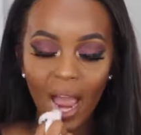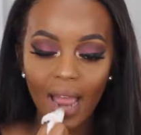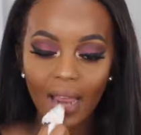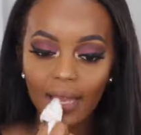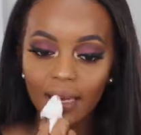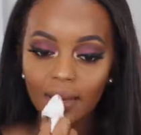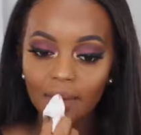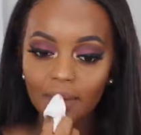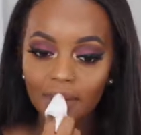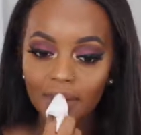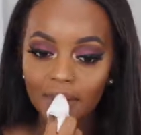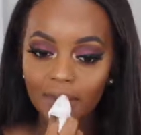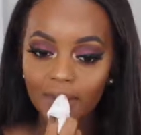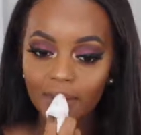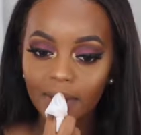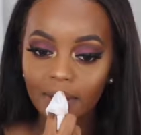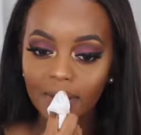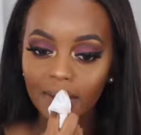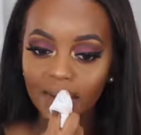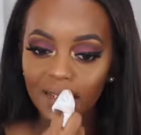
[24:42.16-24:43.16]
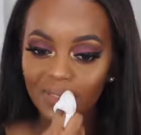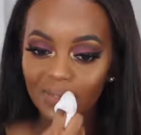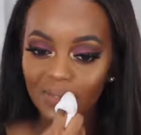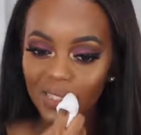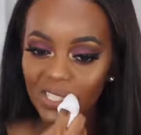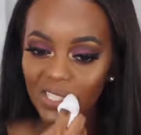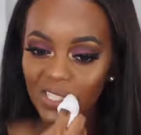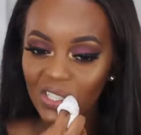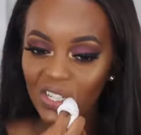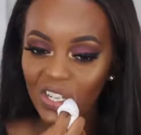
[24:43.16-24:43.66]
I can't believe I don't have
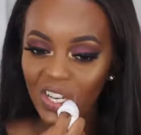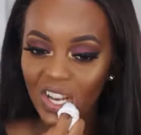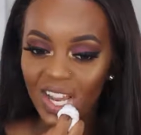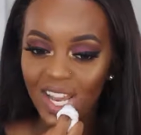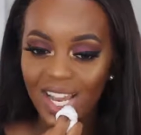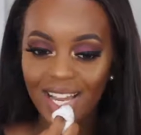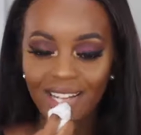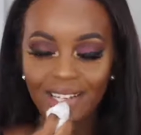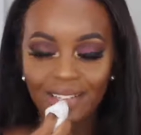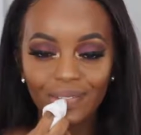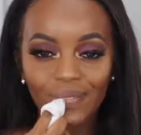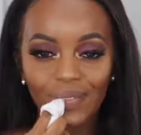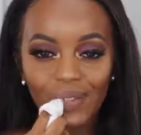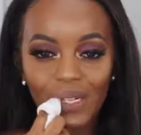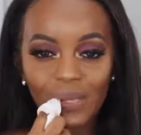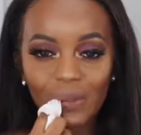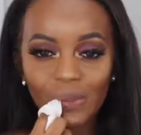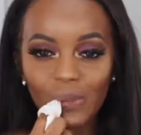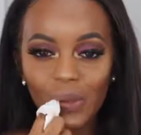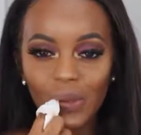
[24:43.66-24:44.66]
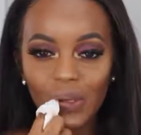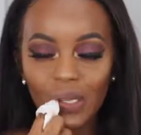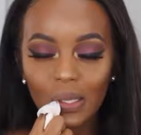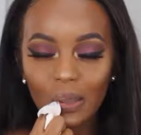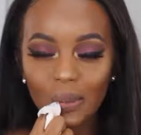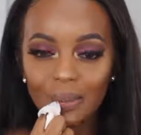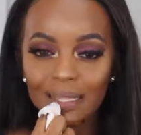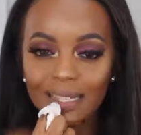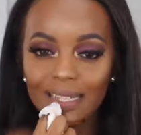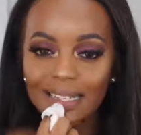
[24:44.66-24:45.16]
much affordable
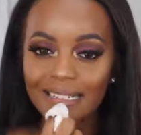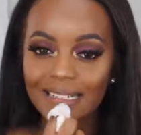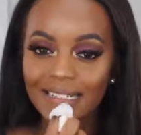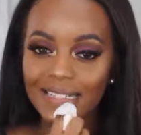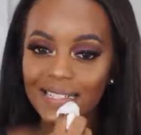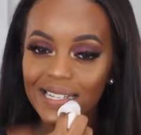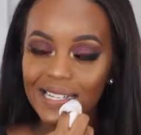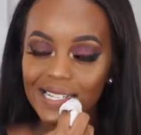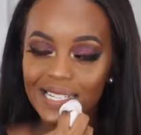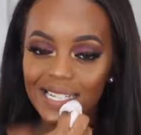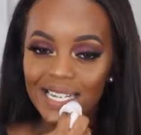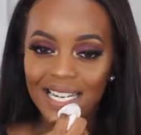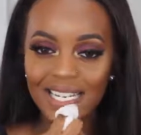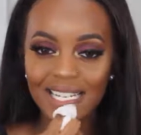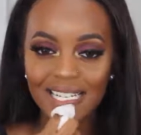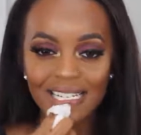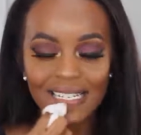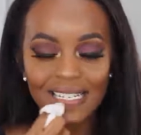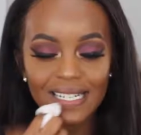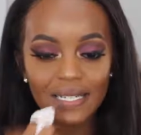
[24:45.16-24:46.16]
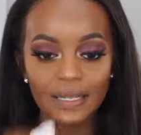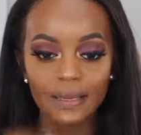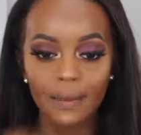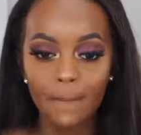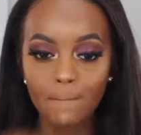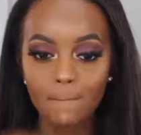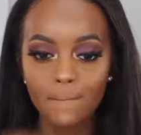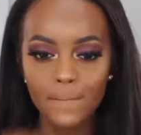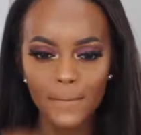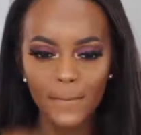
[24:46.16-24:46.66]
lip liners. That's not good.
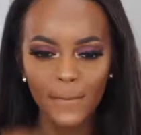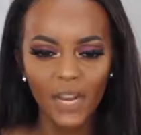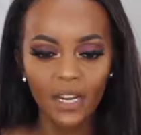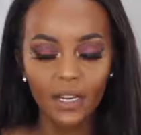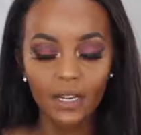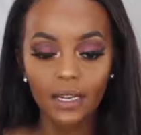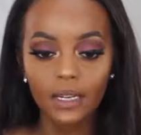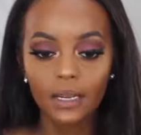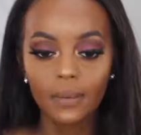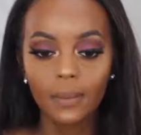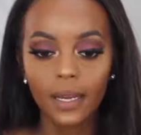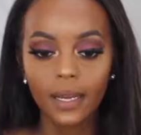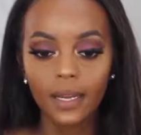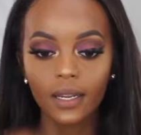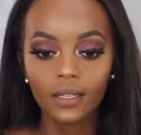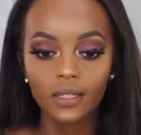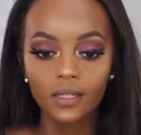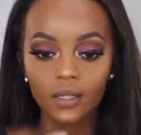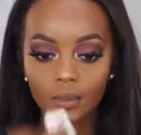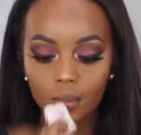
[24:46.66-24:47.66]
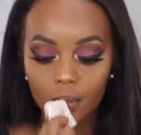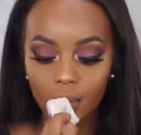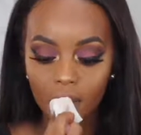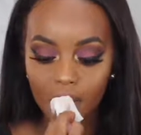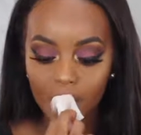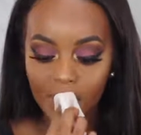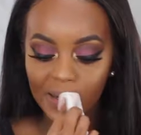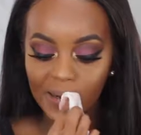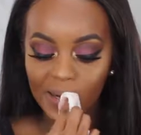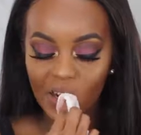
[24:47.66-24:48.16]
I need to get my hands on
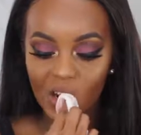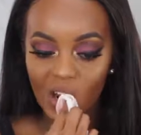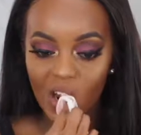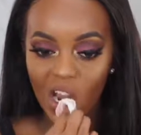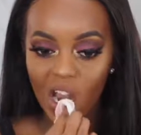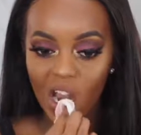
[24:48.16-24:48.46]
more.